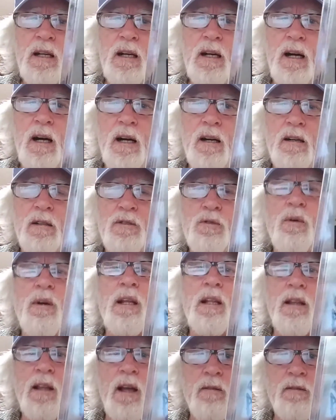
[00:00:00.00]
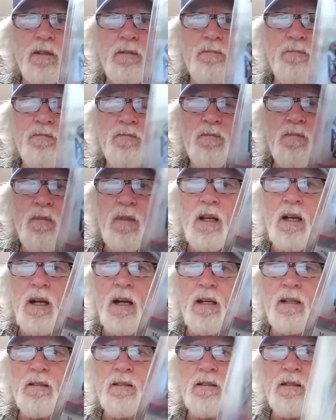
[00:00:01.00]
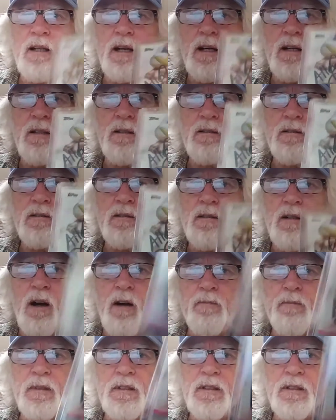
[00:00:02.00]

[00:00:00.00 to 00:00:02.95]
uh, 2011 at uh, Kauffman